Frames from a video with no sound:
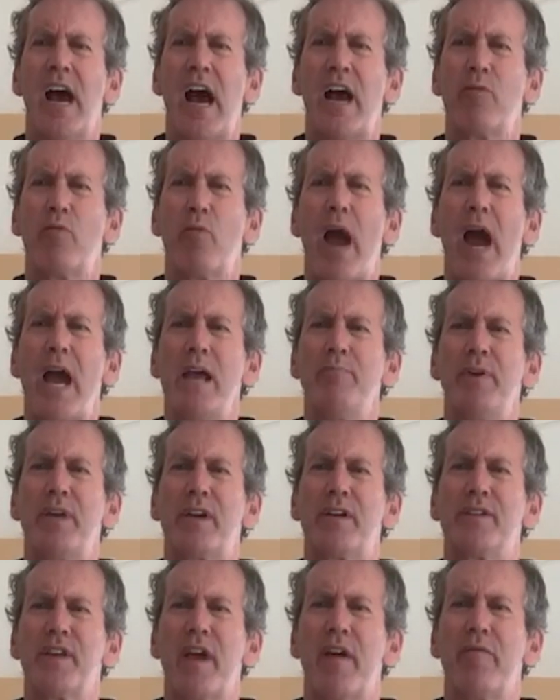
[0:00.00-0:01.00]
I ride
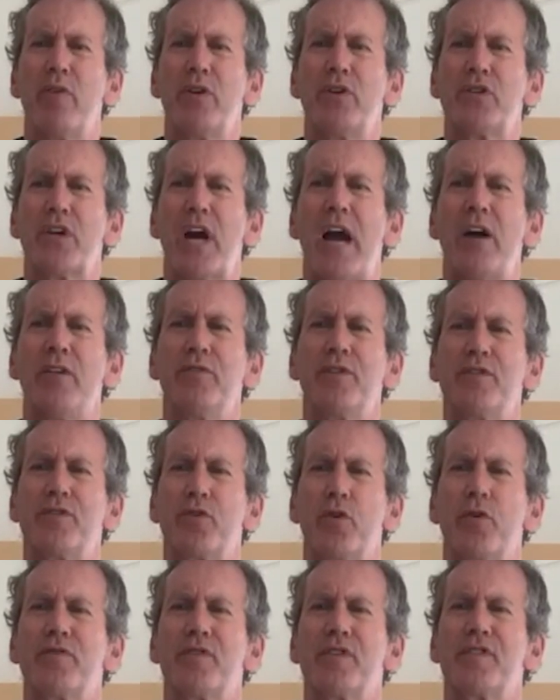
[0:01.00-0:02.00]
because every child
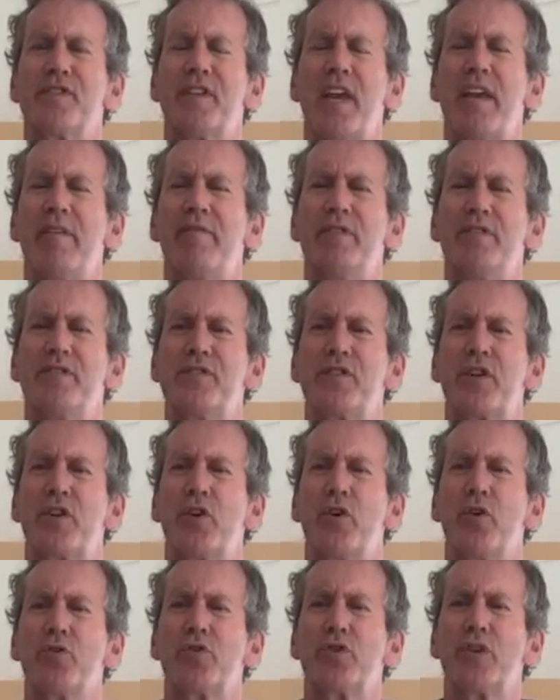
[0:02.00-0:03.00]
deserves a safe and
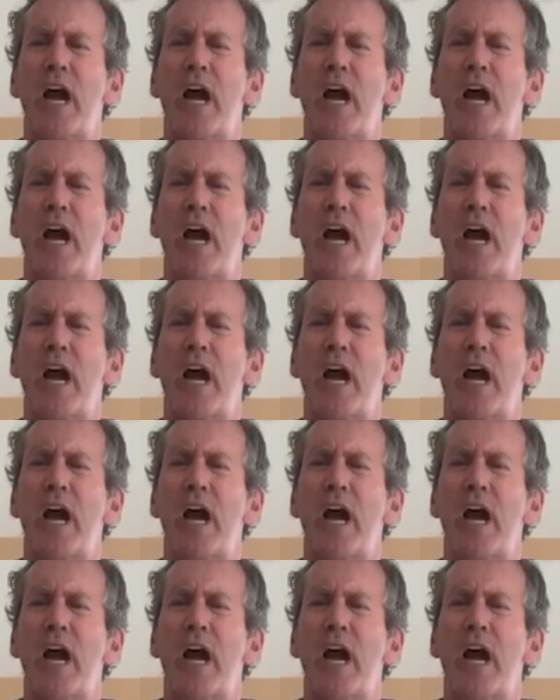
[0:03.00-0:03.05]
secure